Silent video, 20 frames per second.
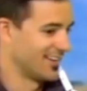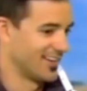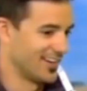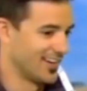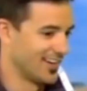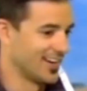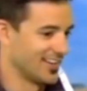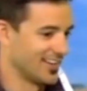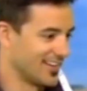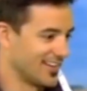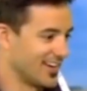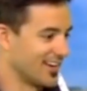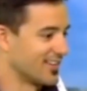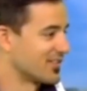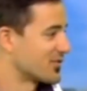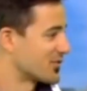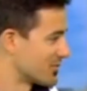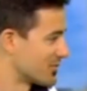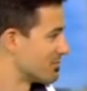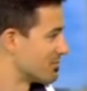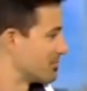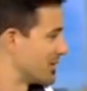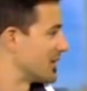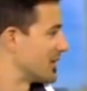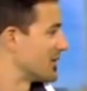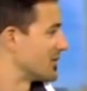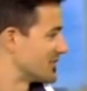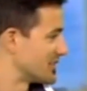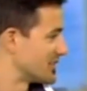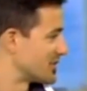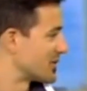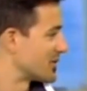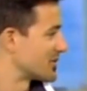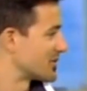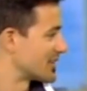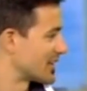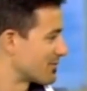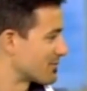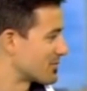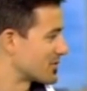it gets below
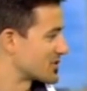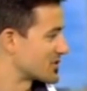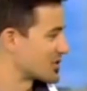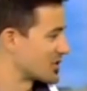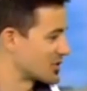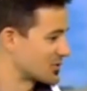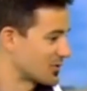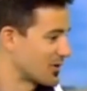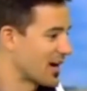0 temperatures.